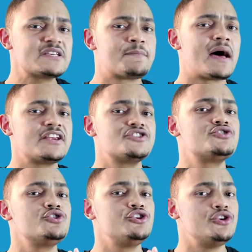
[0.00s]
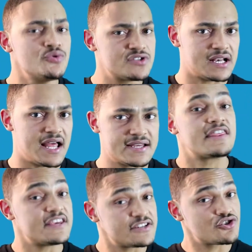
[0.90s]
has managed to utilize
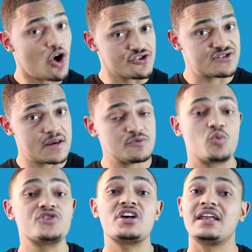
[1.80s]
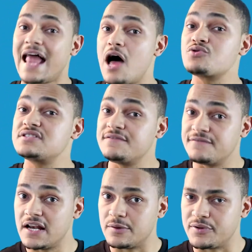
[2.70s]
this concept, which allows
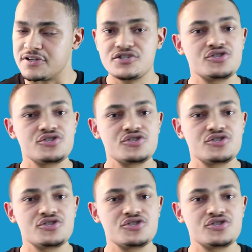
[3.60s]
developers